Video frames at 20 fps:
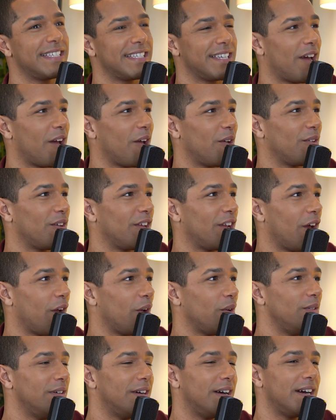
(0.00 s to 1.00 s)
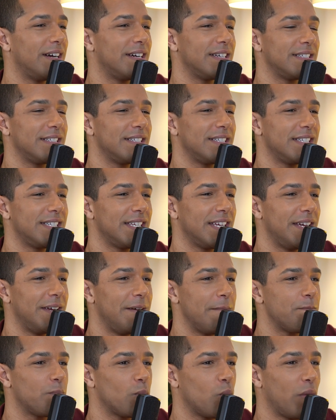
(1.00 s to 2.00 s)
So, you know, and
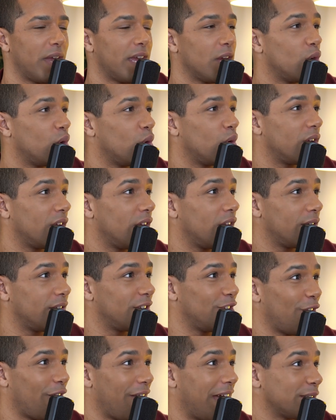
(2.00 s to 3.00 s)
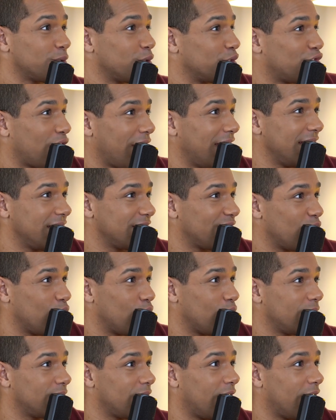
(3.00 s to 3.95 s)
we can all, you know, that's what training's for.